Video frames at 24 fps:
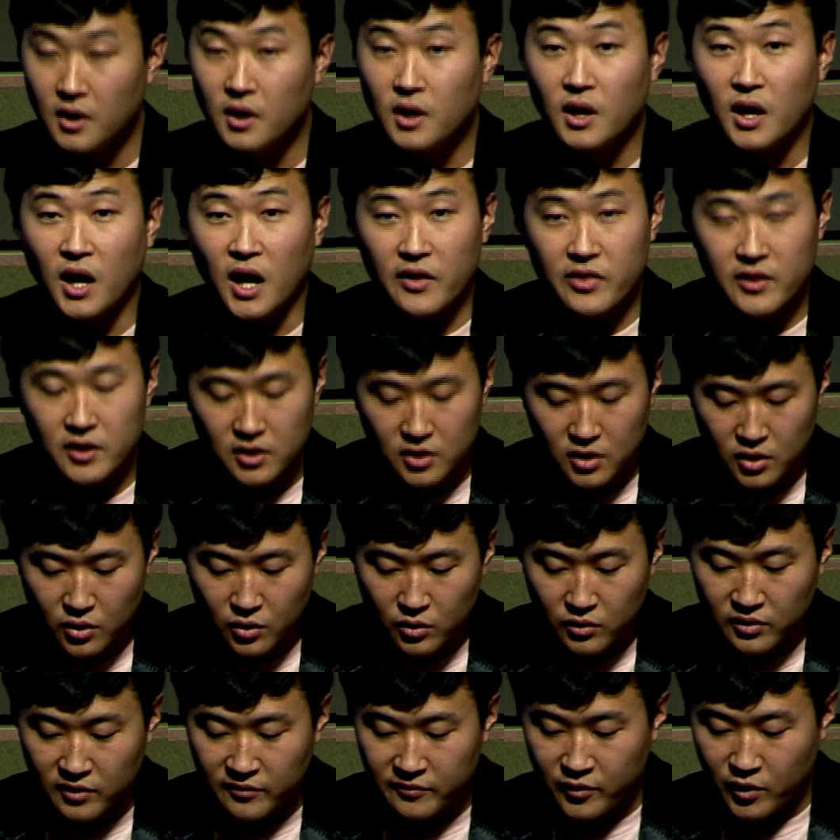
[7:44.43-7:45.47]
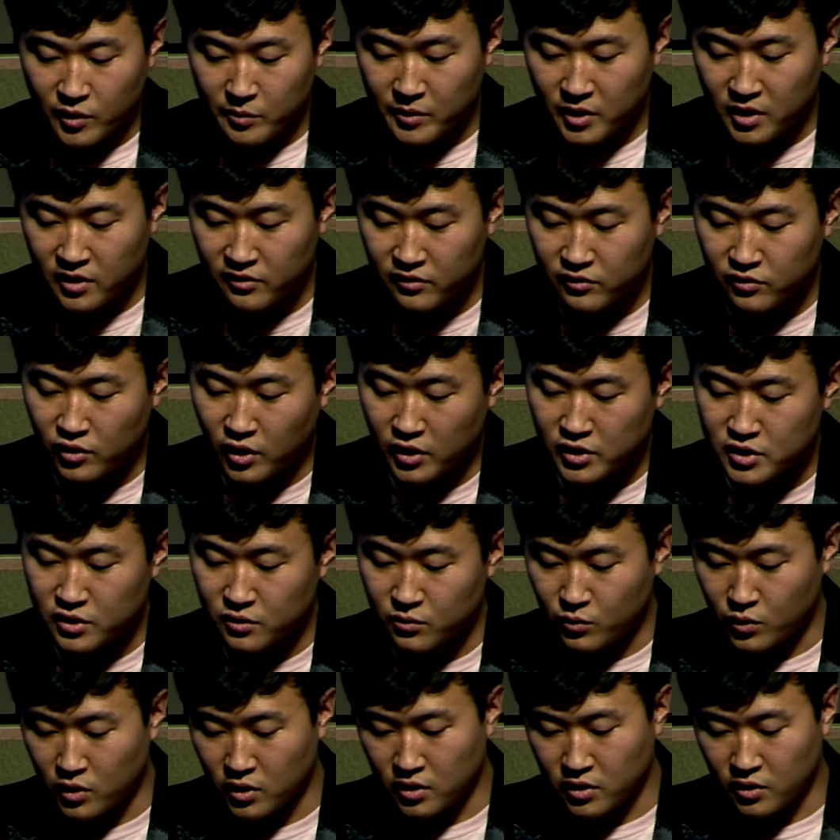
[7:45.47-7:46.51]
On the news, a former construction
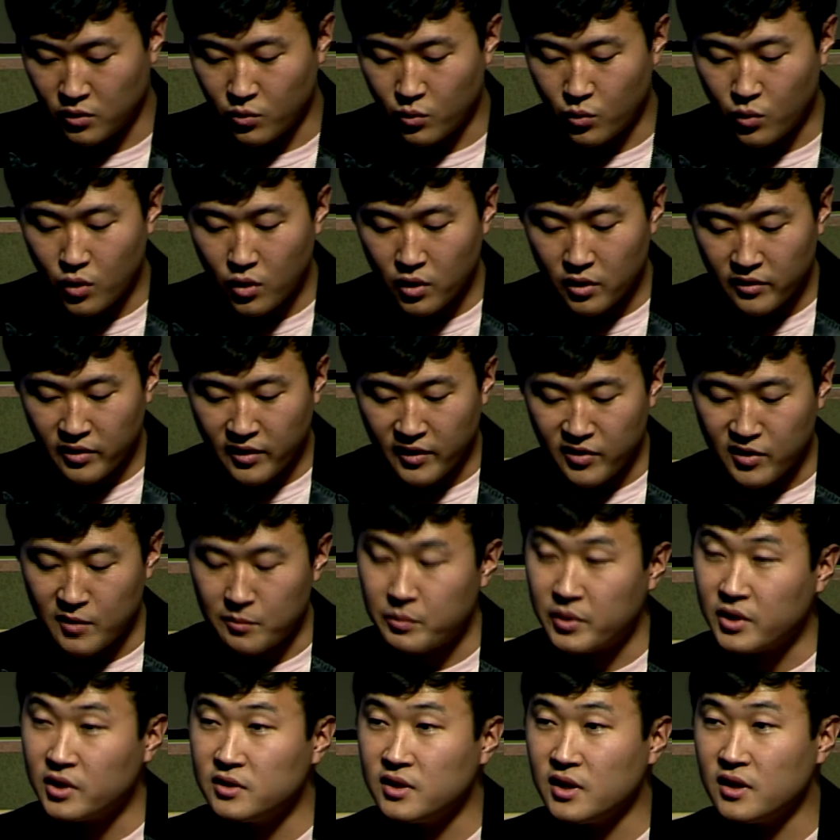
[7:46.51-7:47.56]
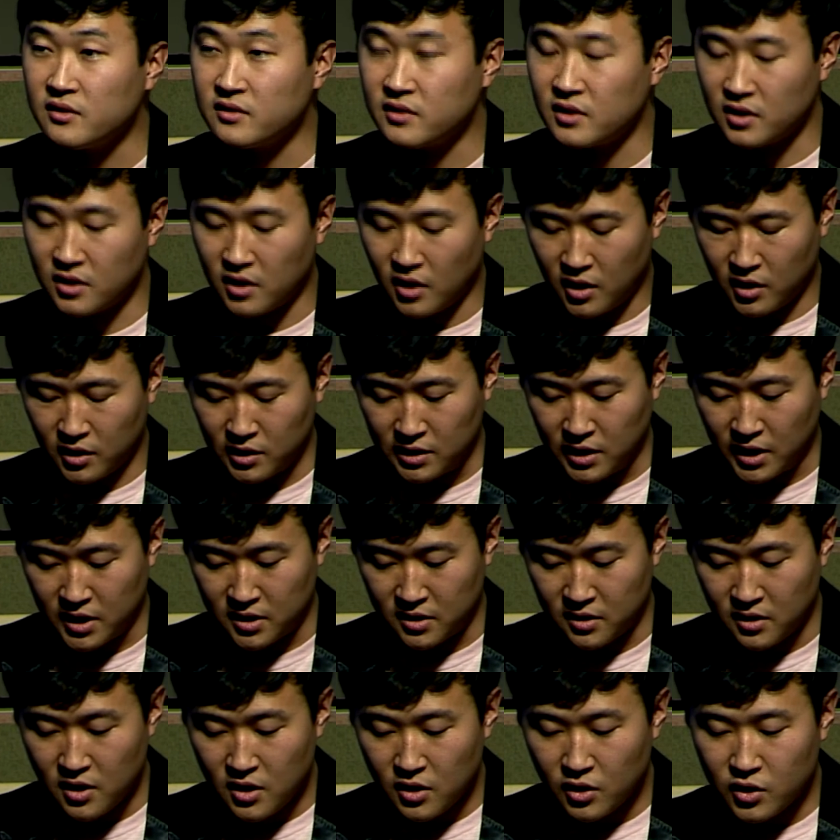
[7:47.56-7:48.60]
worker warned that the buildings in
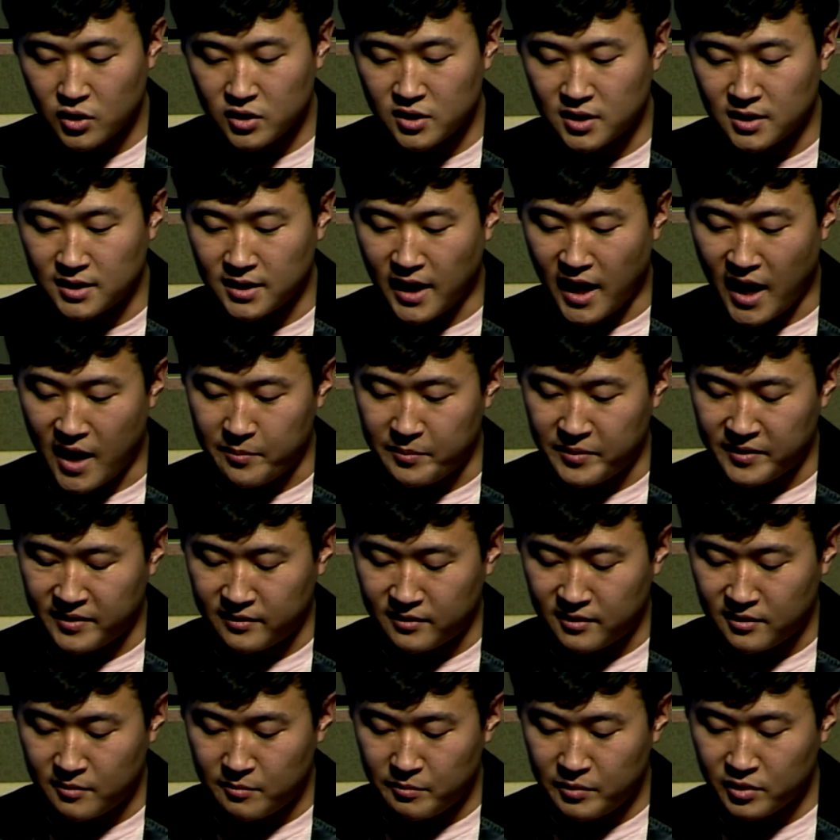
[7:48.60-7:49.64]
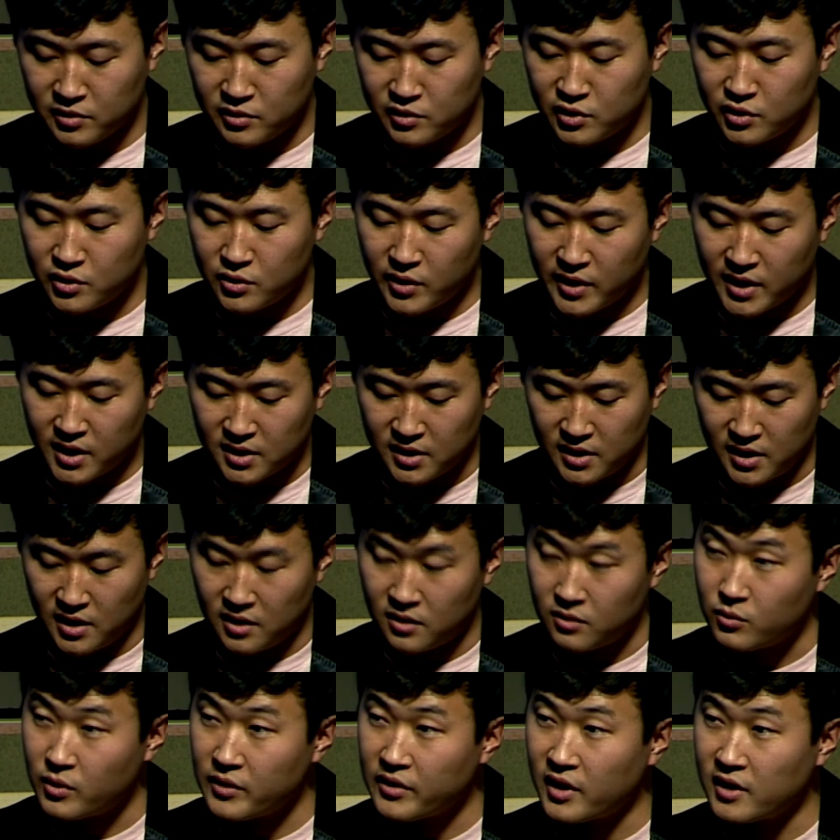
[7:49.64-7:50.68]
Karlin could collapse, built too quickly
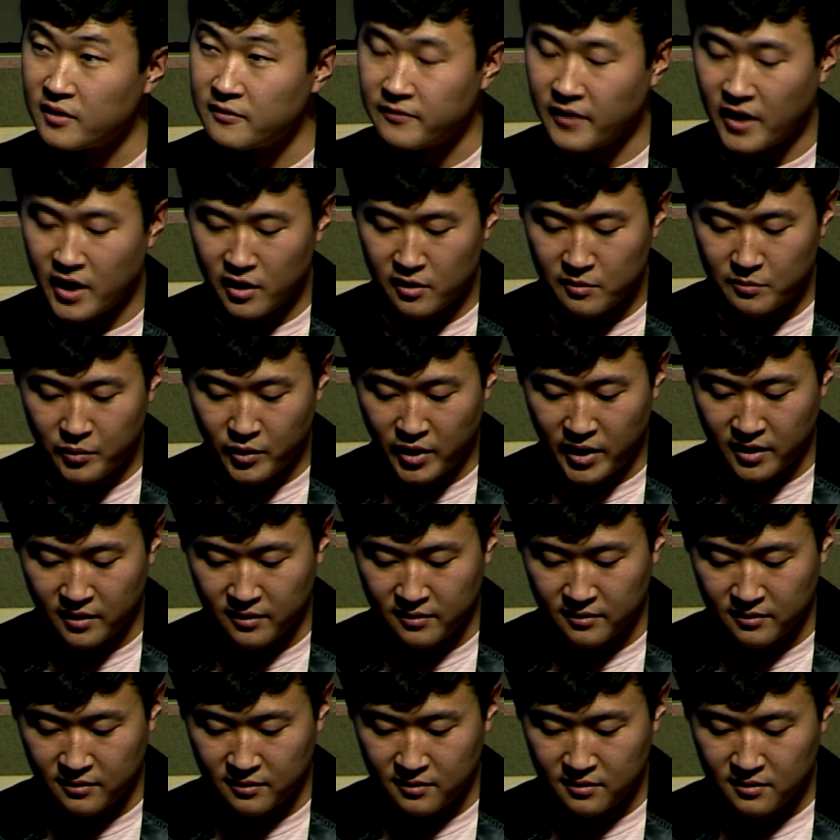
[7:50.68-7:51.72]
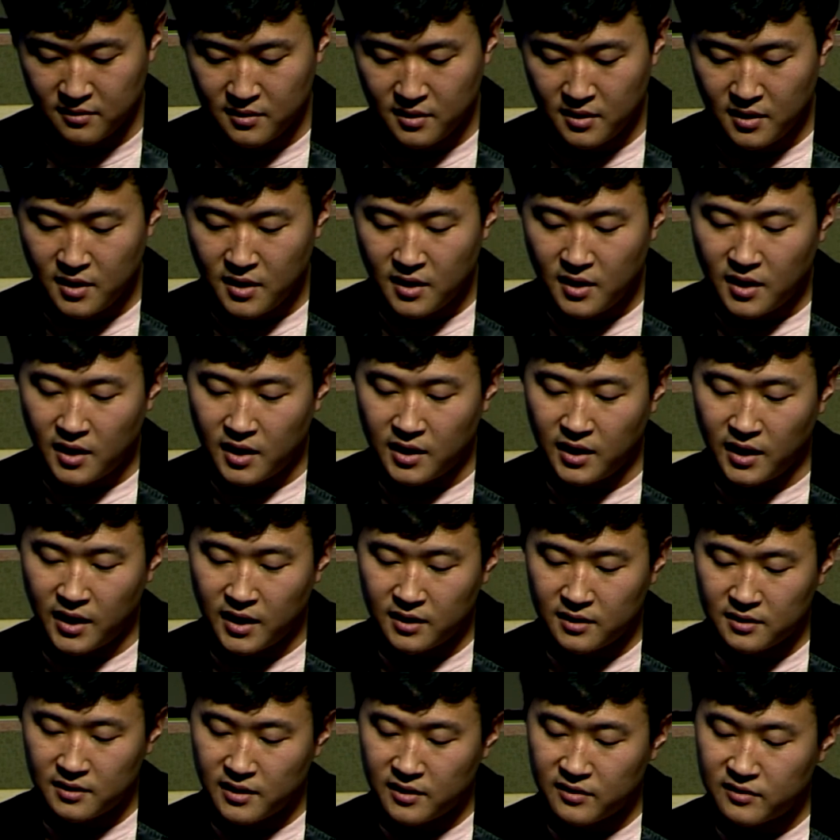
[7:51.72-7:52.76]
with unfired bricks. An
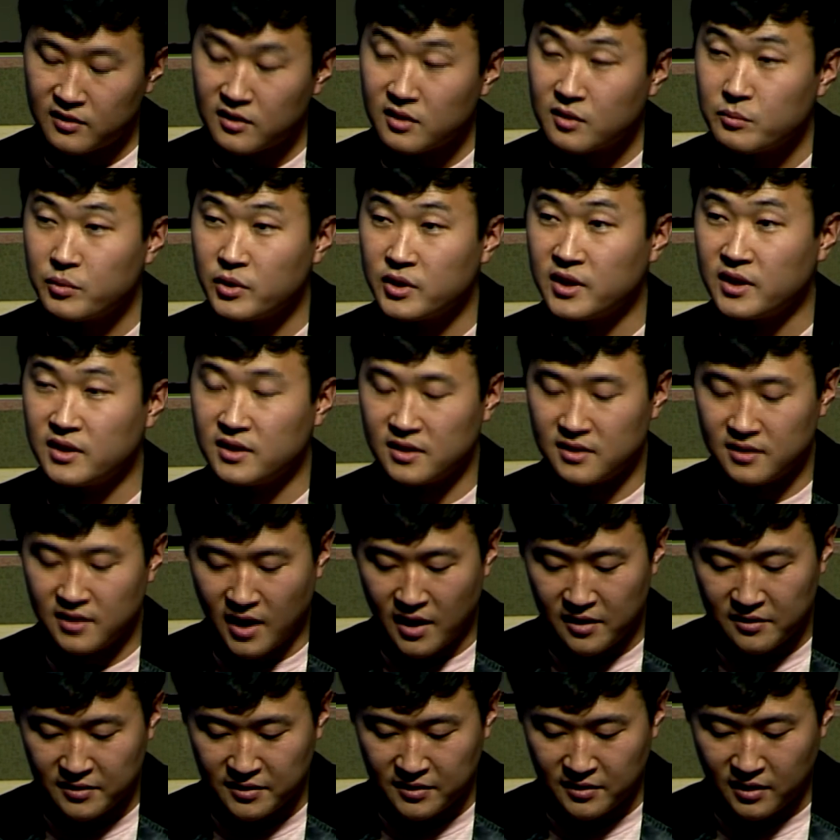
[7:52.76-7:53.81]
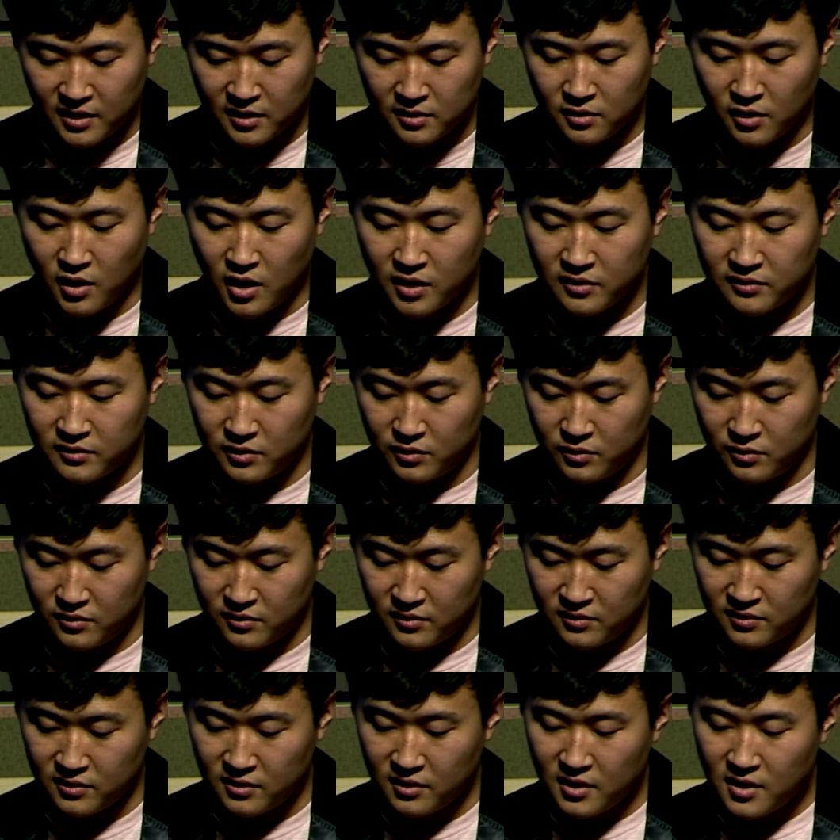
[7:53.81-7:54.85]
analyst predicted deaths and
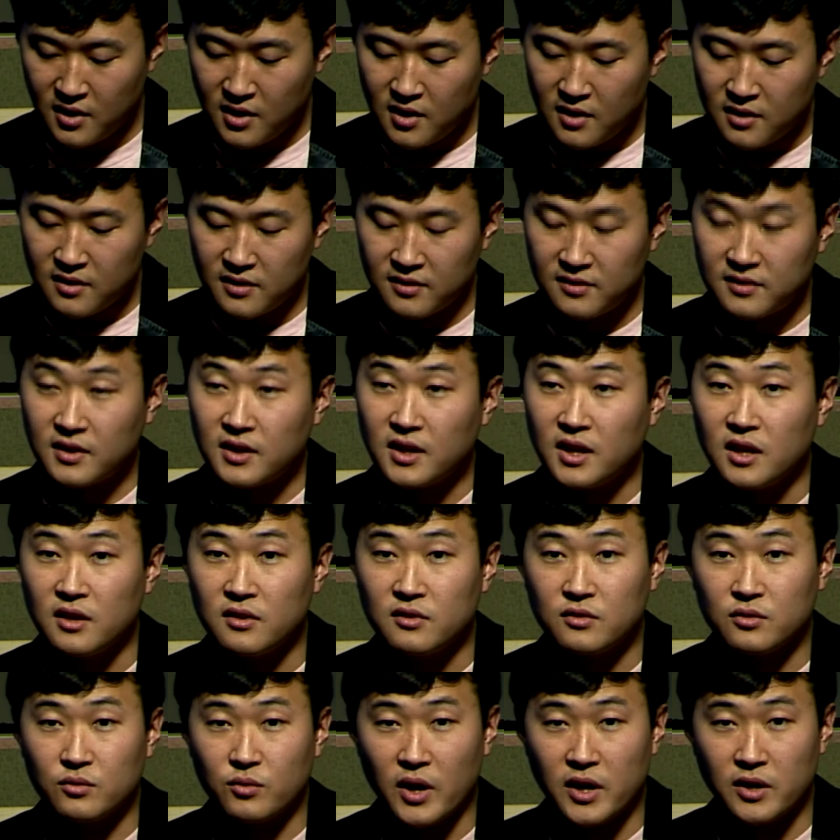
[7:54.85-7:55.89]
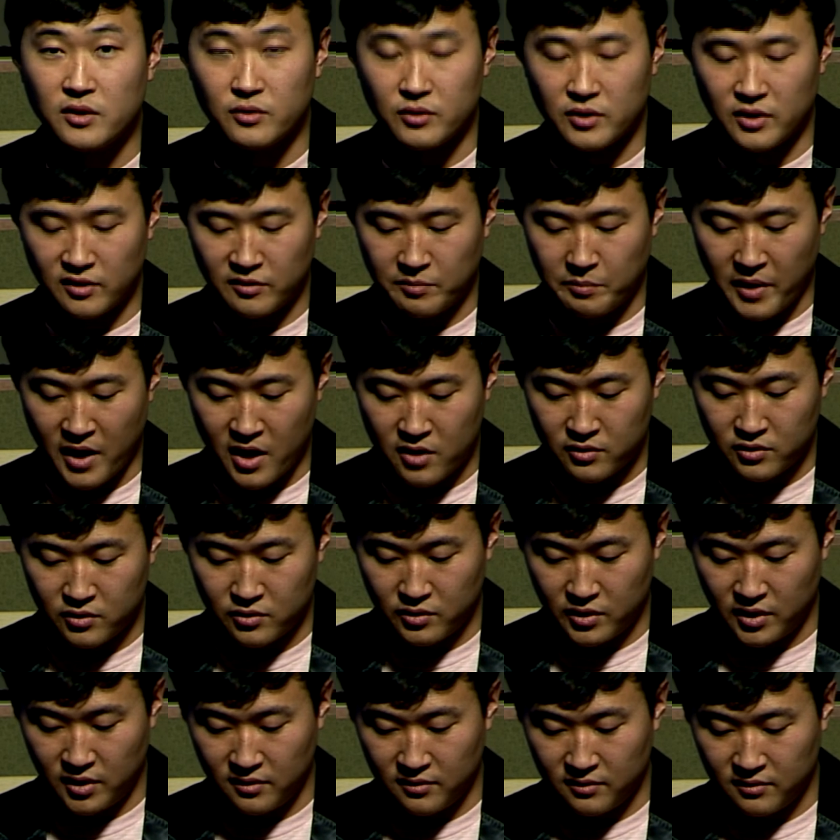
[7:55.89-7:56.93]
lawsuits. The city surrendered its
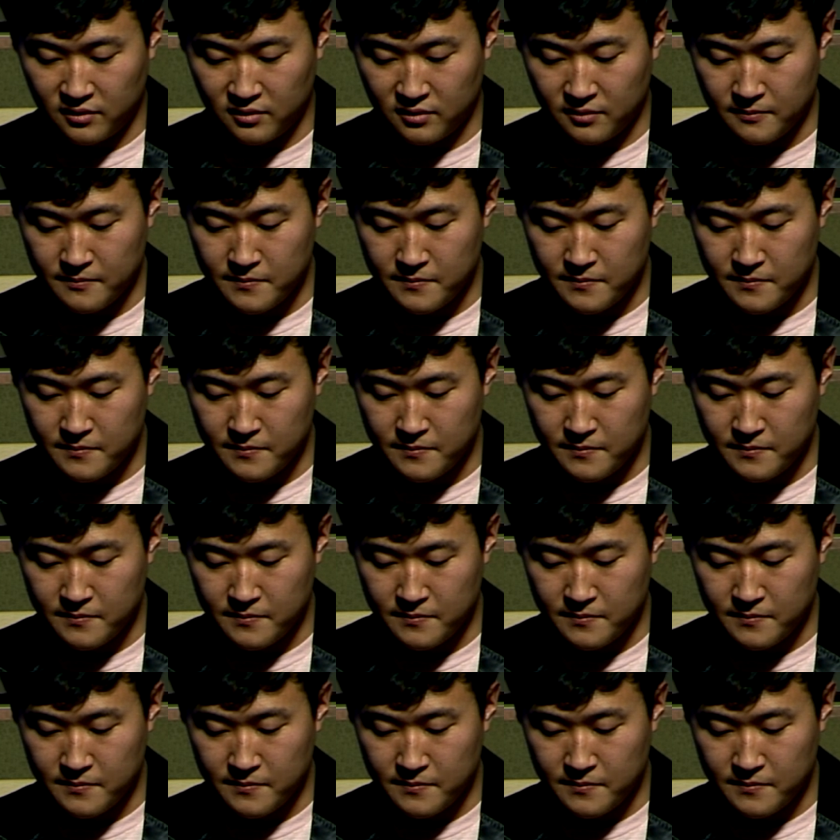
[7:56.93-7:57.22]
boundaries.